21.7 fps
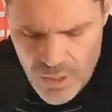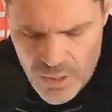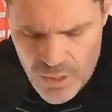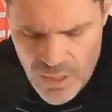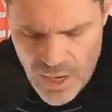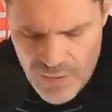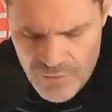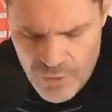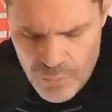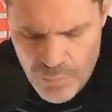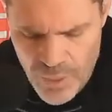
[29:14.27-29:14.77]

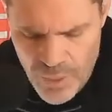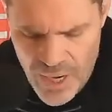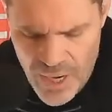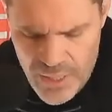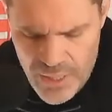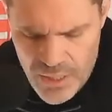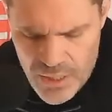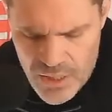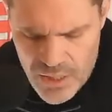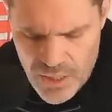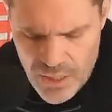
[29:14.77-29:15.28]
Gavin
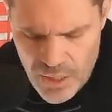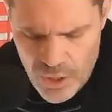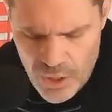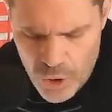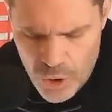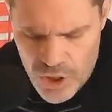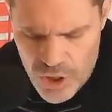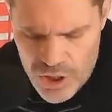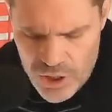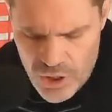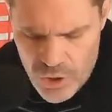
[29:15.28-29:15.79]
Penny has said, I
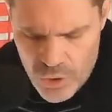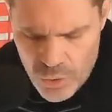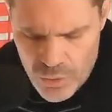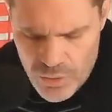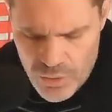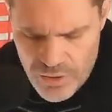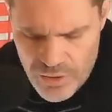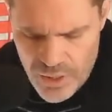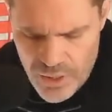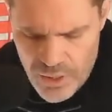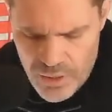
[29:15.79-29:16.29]
honestly
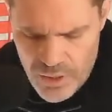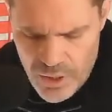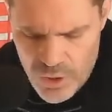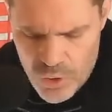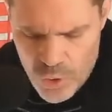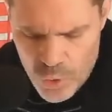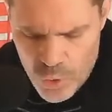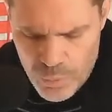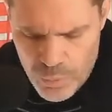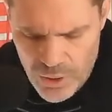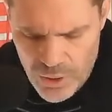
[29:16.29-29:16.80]
don't think they
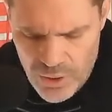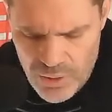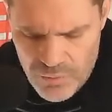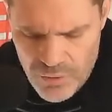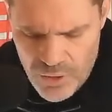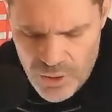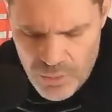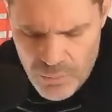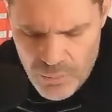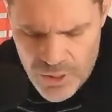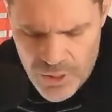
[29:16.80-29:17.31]
do believe
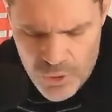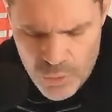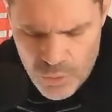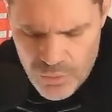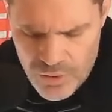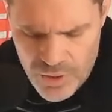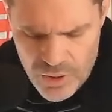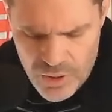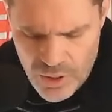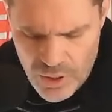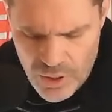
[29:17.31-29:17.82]
in him. I don't
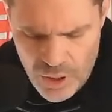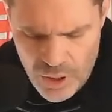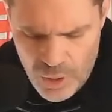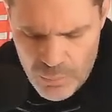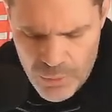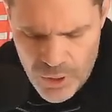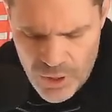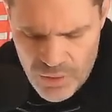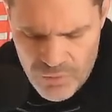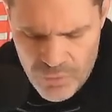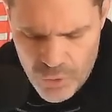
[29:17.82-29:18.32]
think the
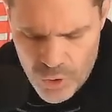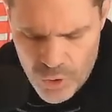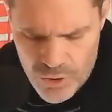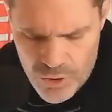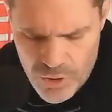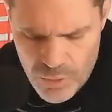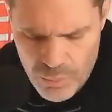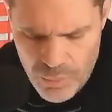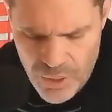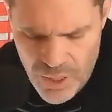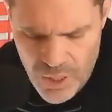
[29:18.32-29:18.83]
club can
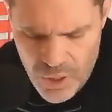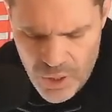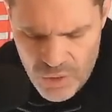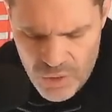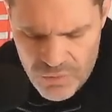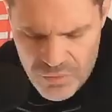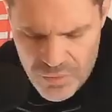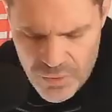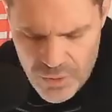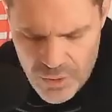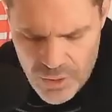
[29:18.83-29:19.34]
afford the
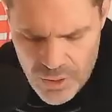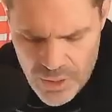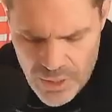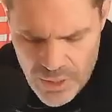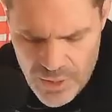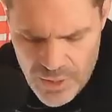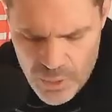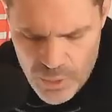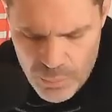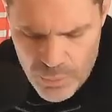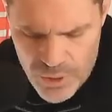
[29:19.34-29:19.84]
payoff
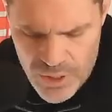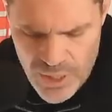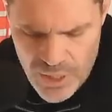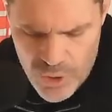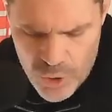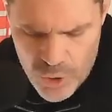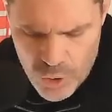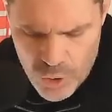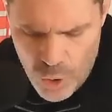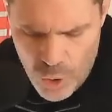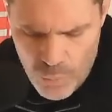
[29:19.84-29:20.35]
and then the
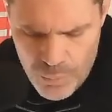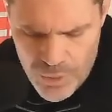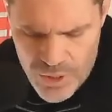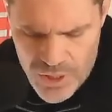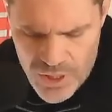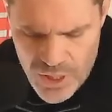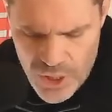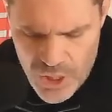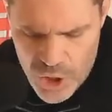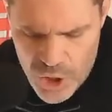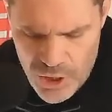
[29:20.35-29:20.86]
potential
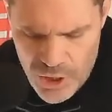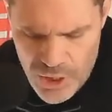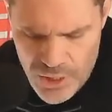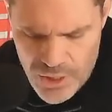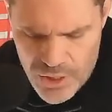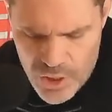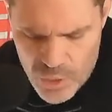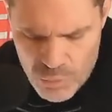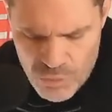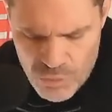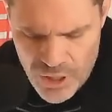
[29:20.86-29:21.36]
compensation
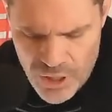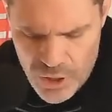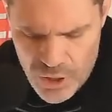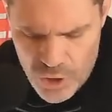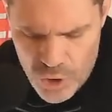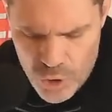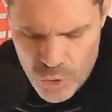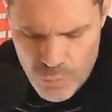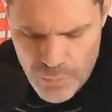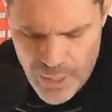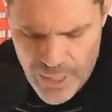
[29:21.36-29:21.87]
needed to bring in a
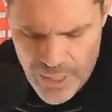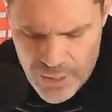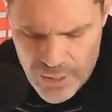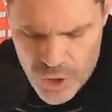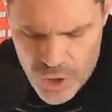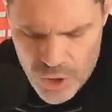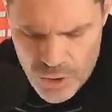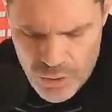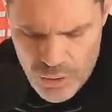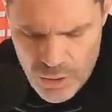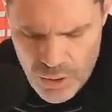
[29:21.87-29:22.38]
new
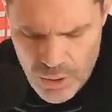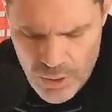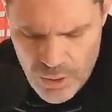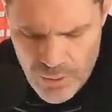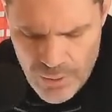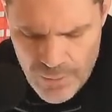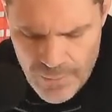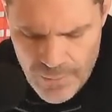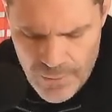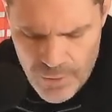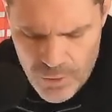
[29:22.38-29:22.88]
manager.
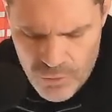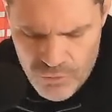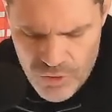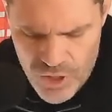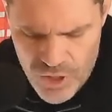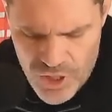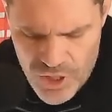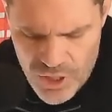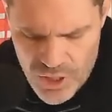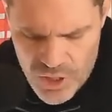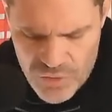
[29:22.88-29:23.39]

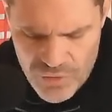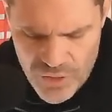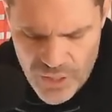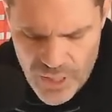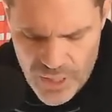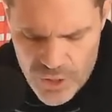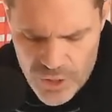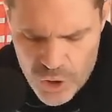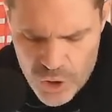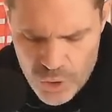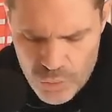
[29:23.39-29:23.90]
Reason is
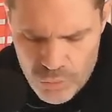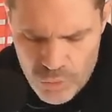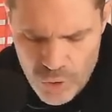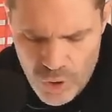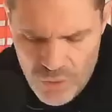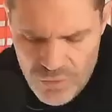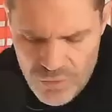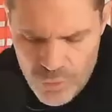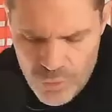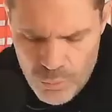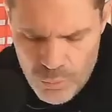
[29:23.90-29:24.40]
financial,
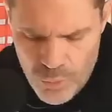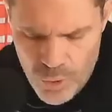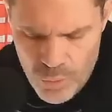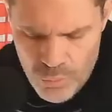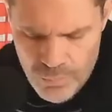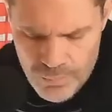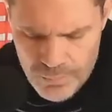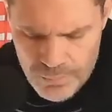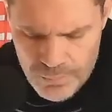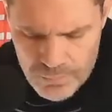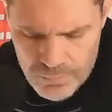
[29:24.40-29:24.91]
not
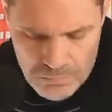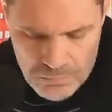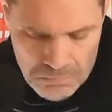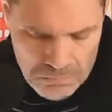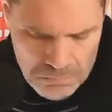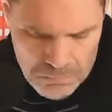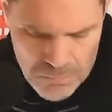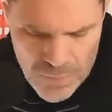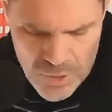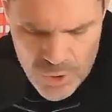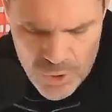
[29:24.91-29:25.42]
football.
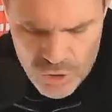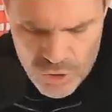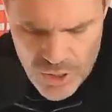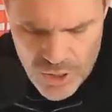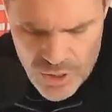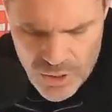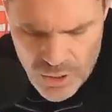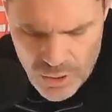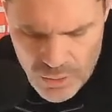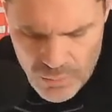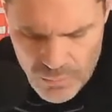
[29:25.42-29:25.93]

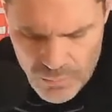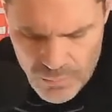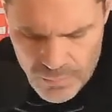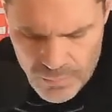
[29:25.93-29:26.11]
Interesting.